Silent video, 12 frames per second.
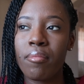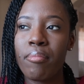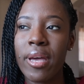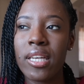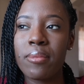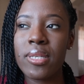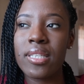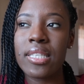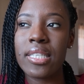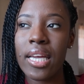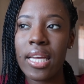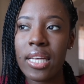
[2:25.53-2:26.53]
made a
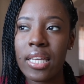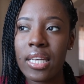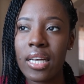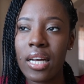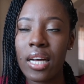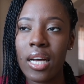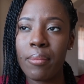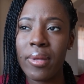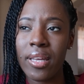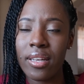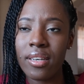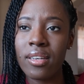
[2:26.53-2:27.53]
mistake
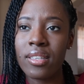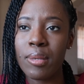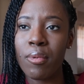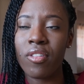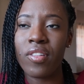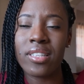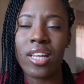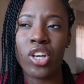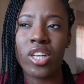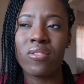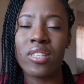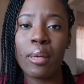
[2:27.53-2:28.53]
um, in, some of the things I
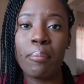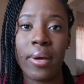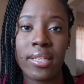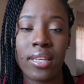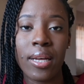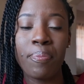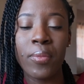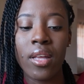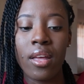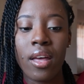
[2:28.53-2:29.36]
could have done better,